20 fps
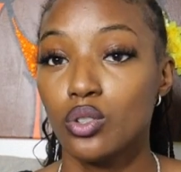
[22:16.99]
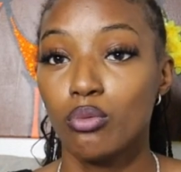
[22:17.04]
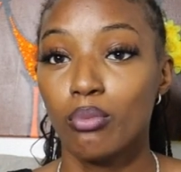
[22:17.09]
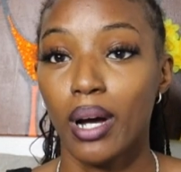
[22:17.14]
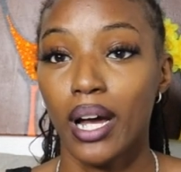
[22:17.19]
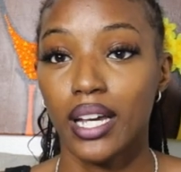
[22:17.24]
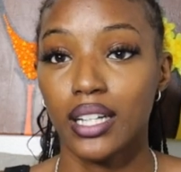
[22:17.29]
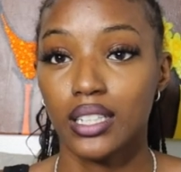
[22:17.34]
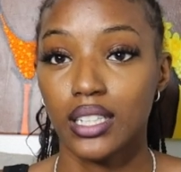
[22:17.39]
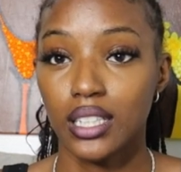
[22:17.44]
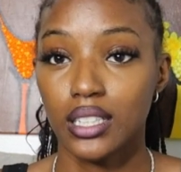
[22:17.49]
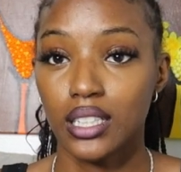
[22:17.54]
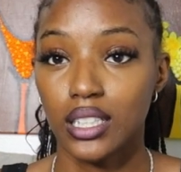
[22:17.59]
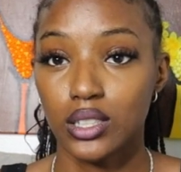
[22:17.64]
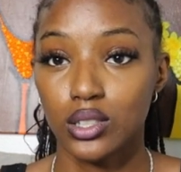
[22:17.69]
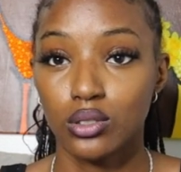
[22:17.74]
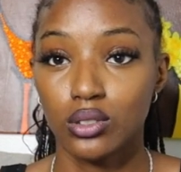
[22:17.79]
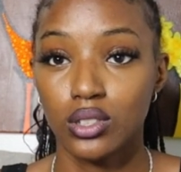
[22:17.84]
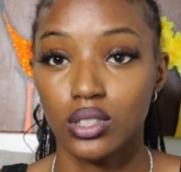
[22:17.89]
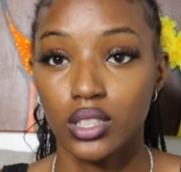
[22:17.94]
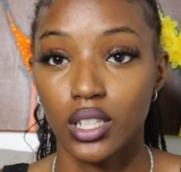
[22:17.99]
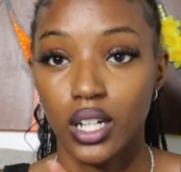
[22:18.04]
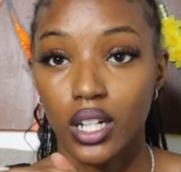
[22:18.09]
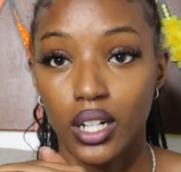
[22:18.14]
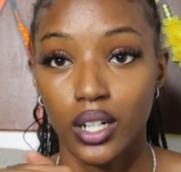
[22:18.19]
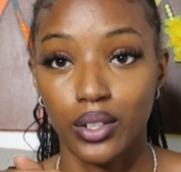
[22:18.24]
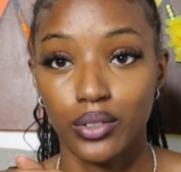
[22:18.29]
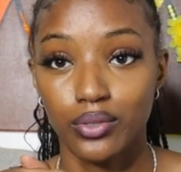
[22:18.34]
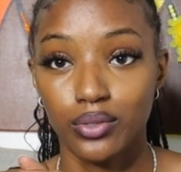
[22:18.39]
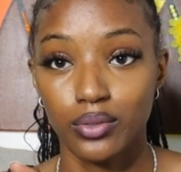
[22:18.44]
might think that you
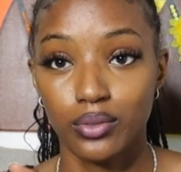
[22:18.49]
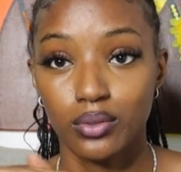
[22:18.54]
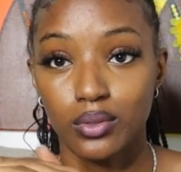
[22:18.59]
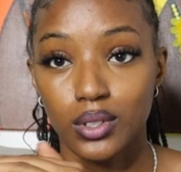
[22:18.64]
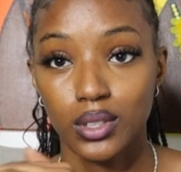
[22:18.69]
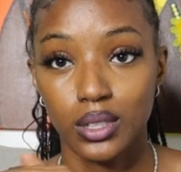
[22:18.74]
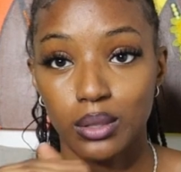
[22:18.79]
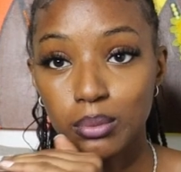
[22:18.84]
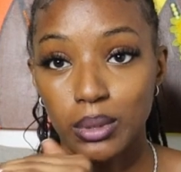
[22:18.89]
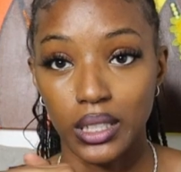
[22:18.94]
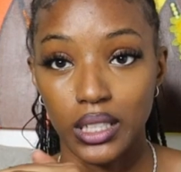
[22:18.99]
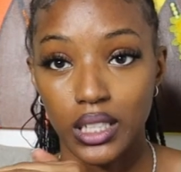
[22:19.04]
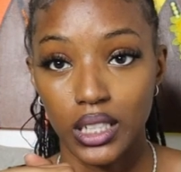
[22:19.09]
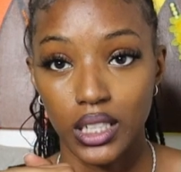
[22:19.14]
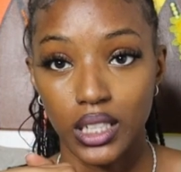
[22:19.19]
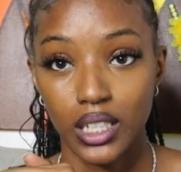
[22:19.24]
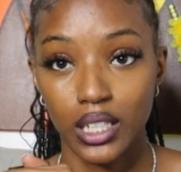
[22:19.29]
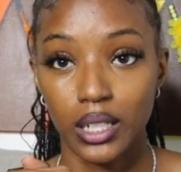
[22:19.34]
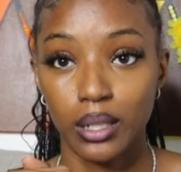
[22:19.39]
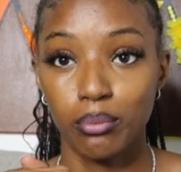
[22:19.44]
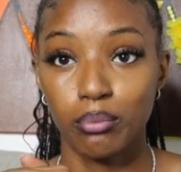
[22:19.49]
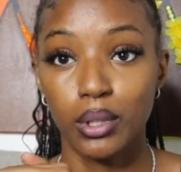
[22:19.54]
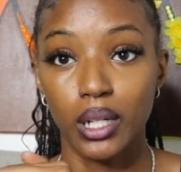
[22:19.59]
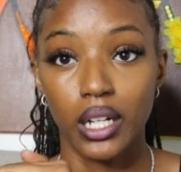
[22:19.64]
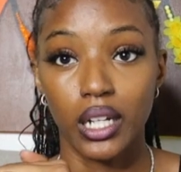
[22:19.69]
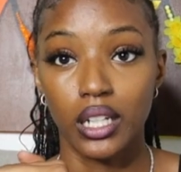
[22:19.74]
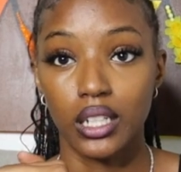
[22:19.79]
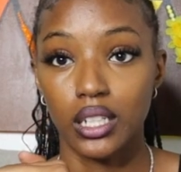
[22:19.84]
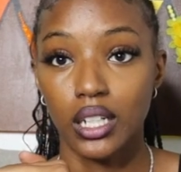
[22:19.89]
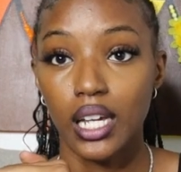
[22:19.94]
deserve to be here,
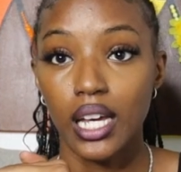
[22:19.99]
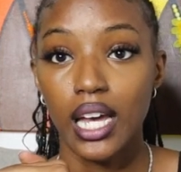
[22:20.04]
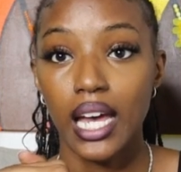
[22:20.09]
but